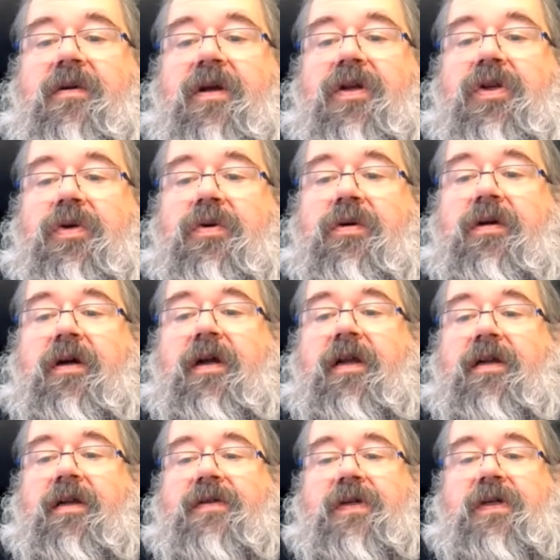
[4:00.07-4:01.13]
to endure
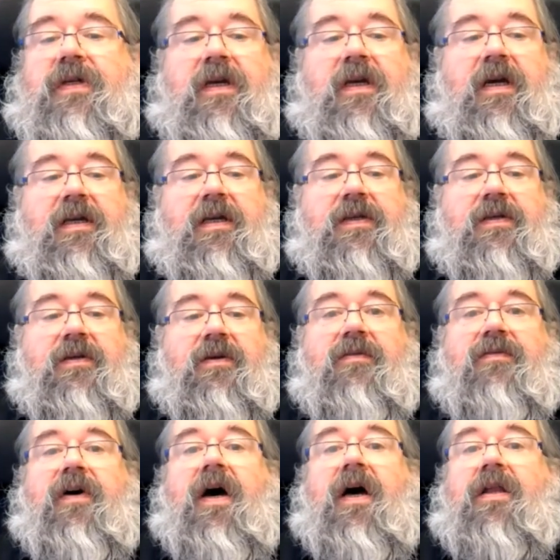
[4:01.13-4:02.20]
electricity cuts
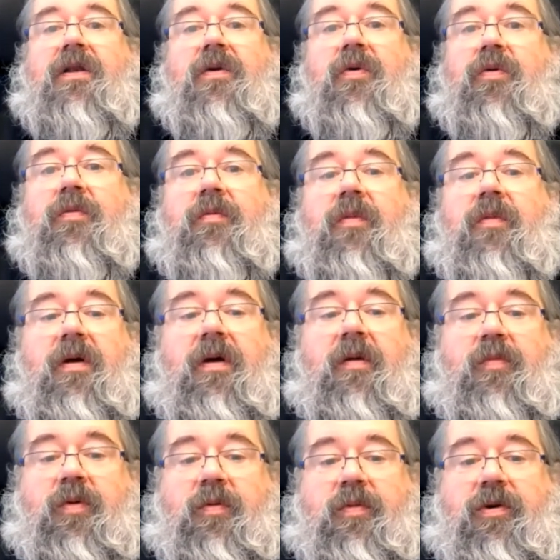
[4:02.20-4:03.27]
of unknown
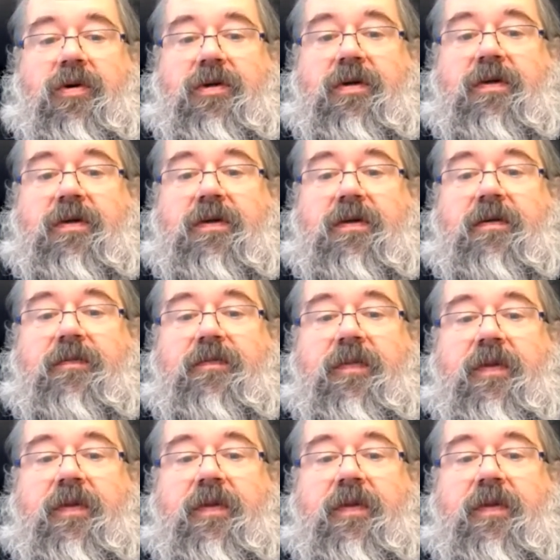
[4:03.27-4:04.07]
proportions.